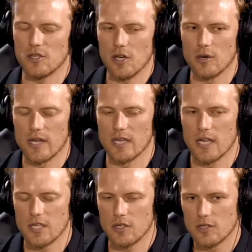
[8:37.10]
you go in
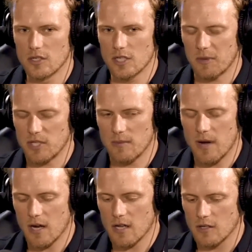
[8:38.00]
and you, especially in
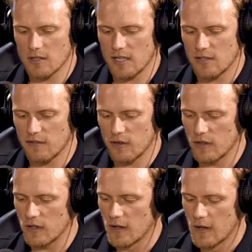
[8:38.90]
America, you test for
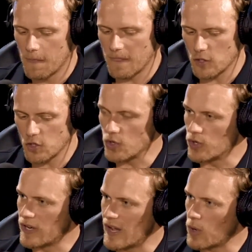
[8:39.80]
the studio,
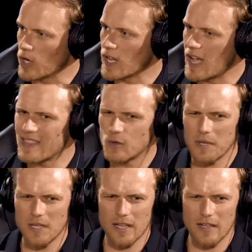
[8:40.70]
the network, and there'd
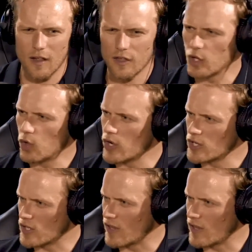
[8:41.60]
be like, the lawyers are